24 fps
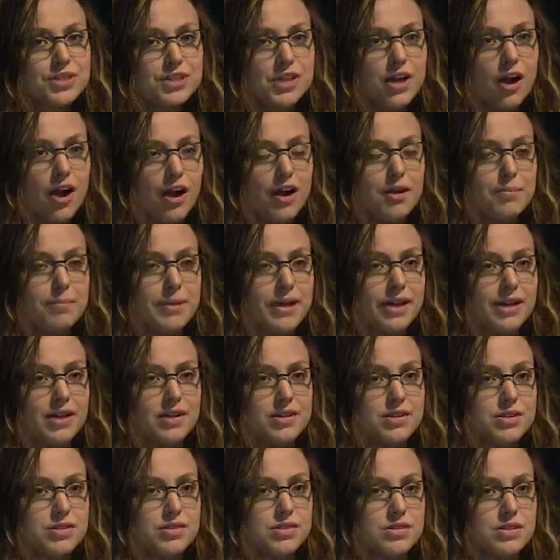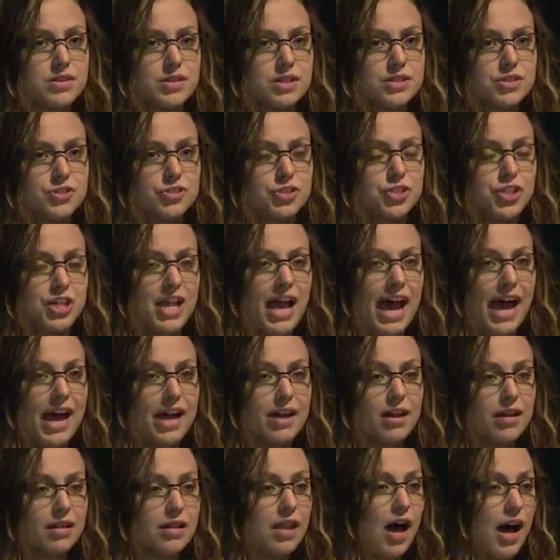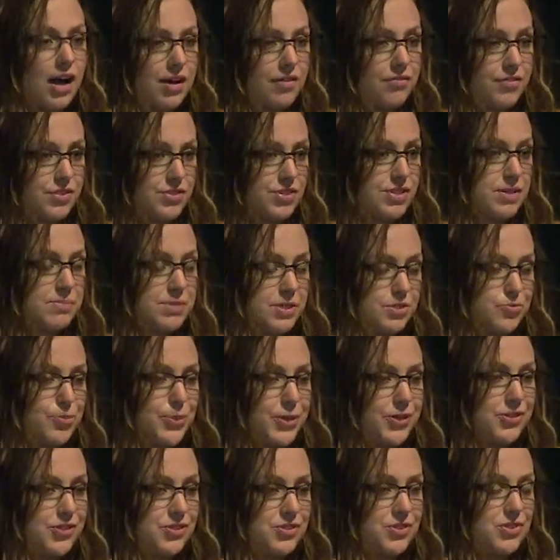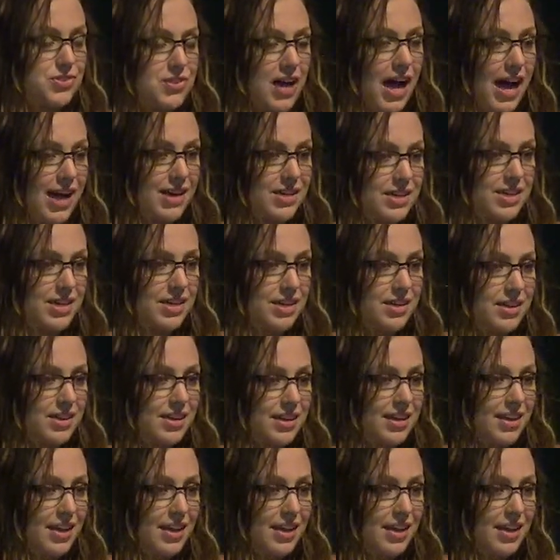really hard because she had a lot of the same experiences I did.